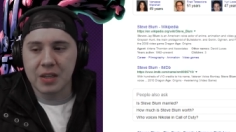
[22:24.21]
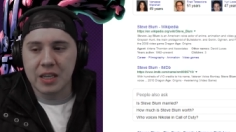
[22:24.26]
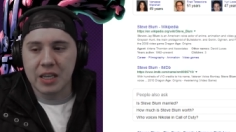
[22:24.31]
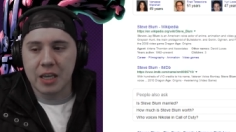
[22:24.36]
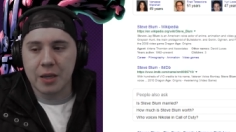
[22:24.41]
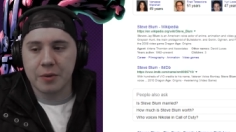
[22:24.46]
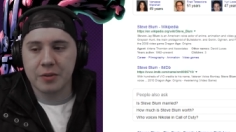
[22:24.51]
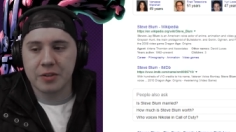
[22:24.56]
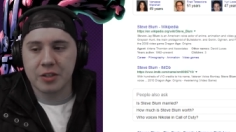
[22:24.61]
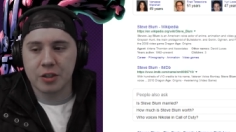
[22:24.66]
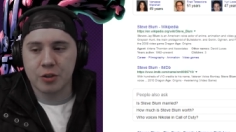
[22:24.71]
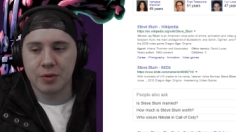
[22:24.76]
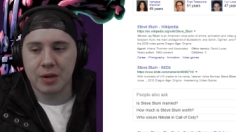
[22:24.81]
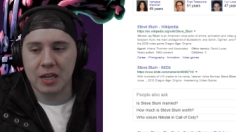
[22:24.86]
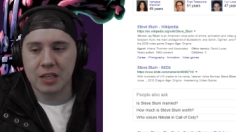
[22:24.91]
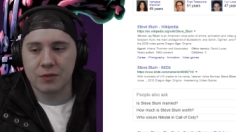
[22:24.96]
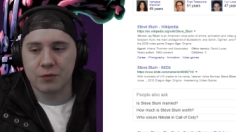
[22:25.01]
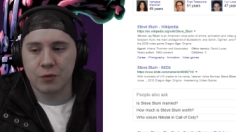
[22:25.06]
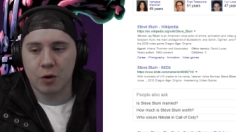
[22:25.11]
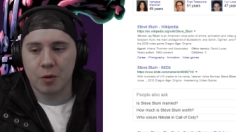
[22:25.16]
He was in
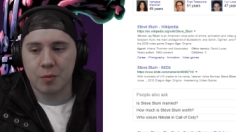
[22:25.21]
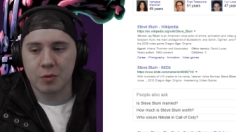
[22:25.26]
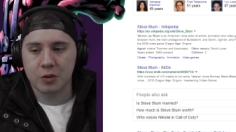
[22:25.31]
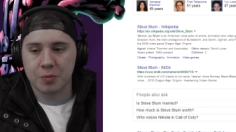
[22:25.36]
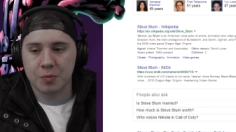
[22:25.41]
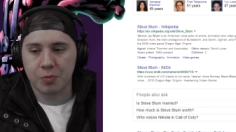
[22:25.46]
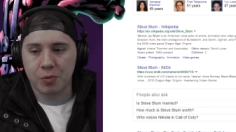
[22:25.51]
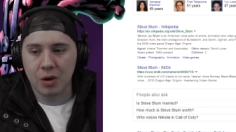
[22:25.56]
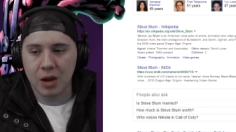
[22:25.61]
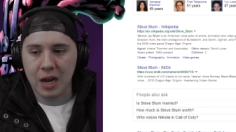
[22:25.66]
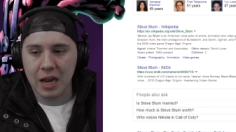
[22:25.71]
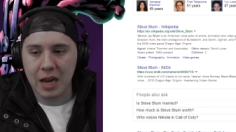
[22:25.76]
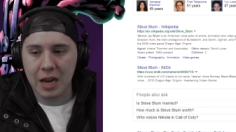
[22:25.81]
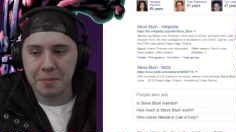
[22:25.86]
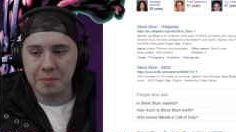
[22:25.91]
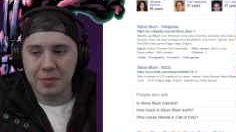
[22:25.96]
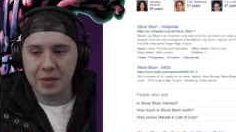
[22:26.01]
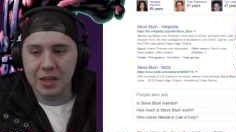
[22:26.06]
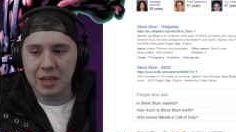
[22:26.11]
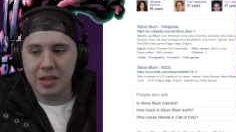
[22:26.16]
Transformers
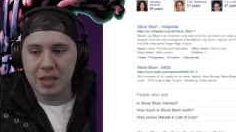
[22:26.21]
Prime,